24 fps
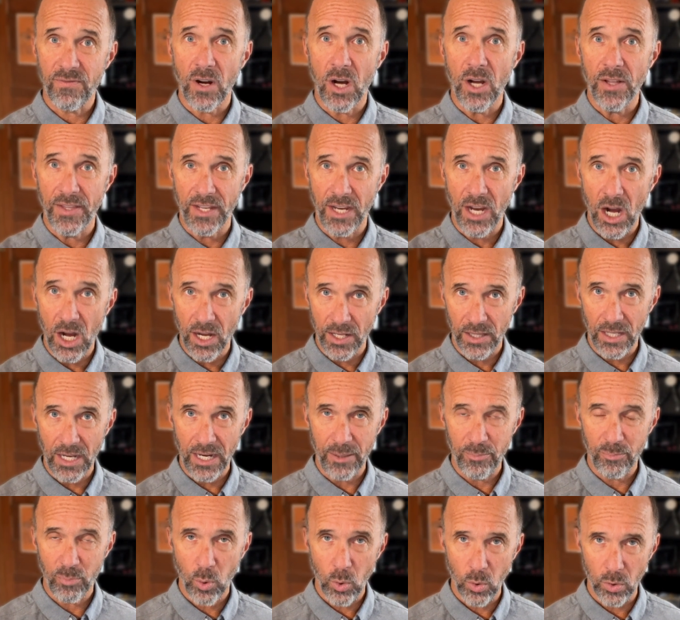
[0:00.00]
on the
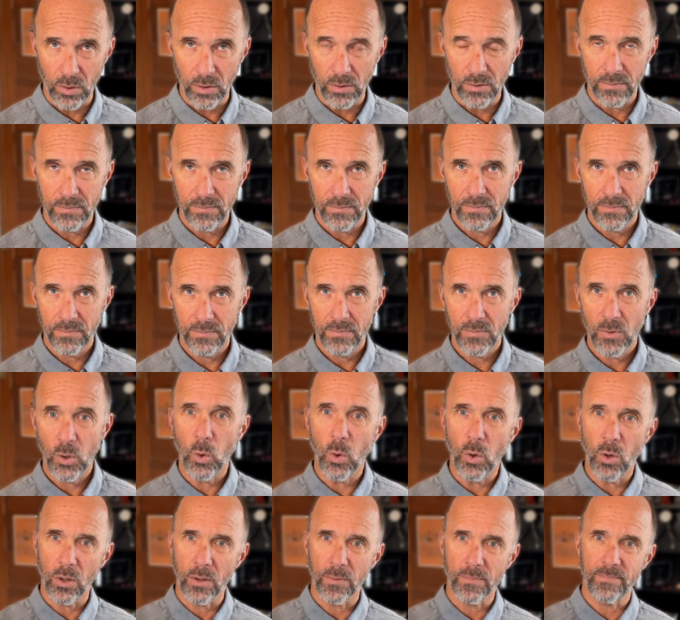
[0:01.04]
online portal,
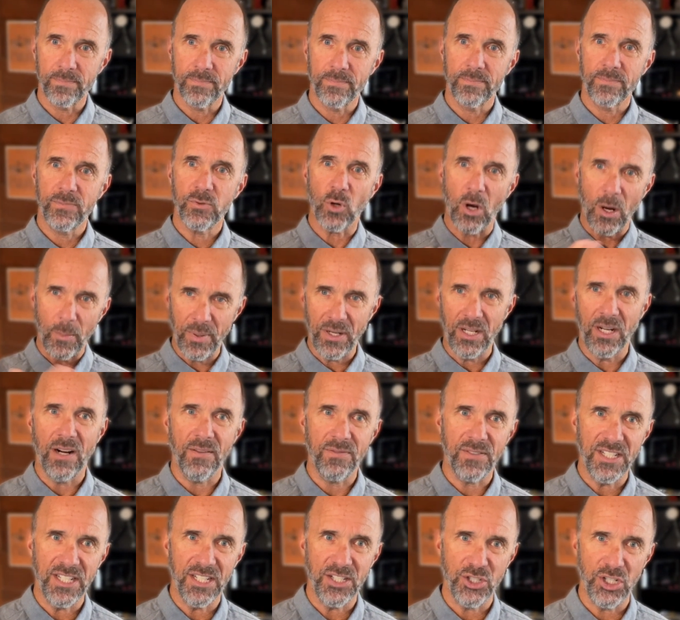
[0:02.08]
or dropping it off
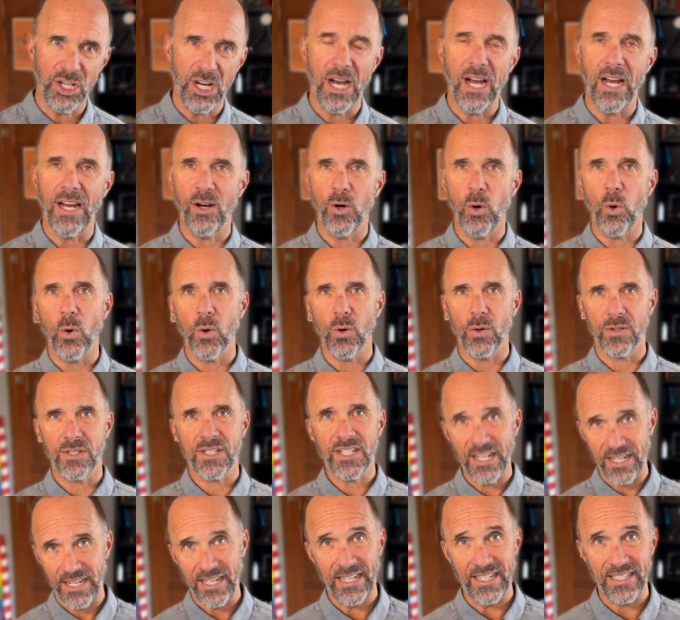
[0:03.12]
to EGI, or
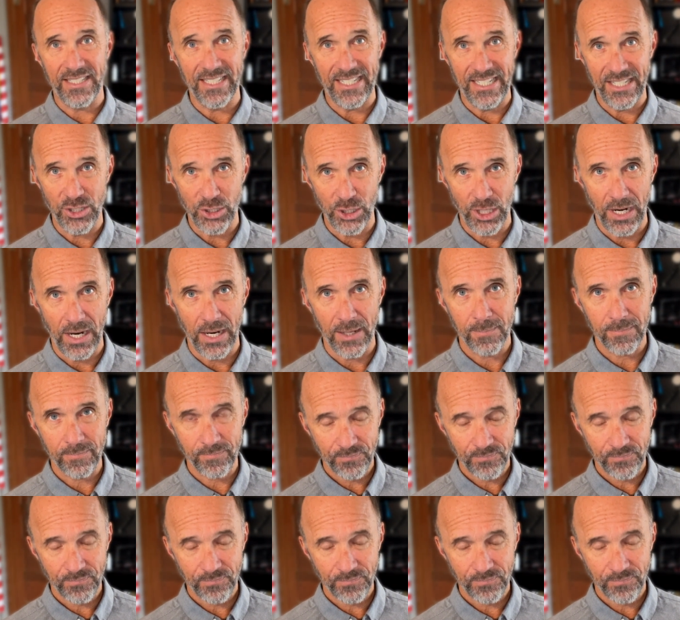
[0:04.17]
sending it to EGI.